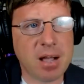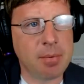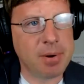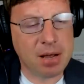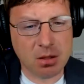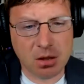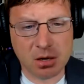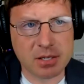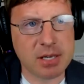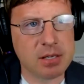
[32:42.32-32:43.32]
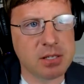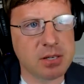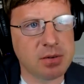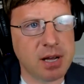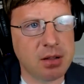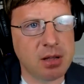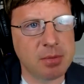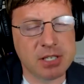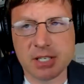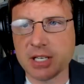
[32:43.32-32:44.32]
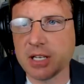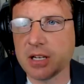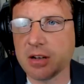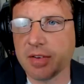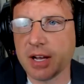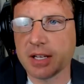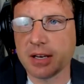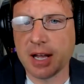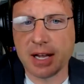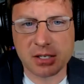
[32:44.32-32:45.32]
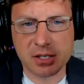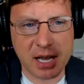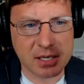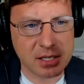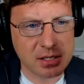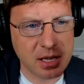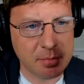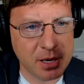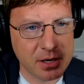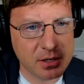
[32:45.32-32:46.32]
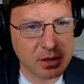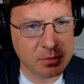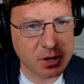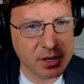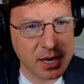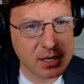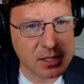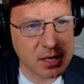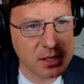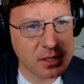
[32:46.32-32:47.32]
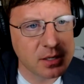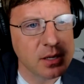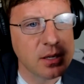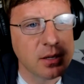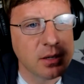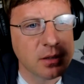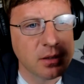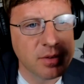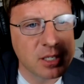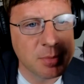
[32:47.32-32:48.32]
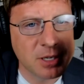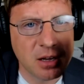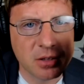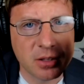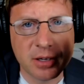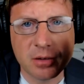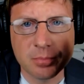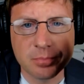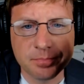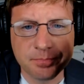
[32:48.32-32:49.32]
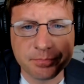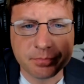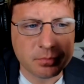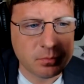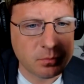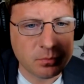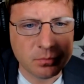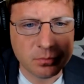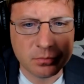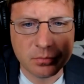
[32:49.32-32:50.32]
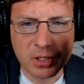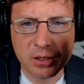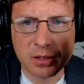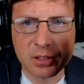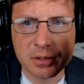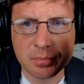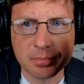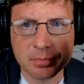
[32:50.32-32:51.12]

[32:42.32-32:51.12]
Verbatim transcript: I'm now logged in. So now let me see if I can actually access that page that I'm trying to access, the investment calculator. Here it is.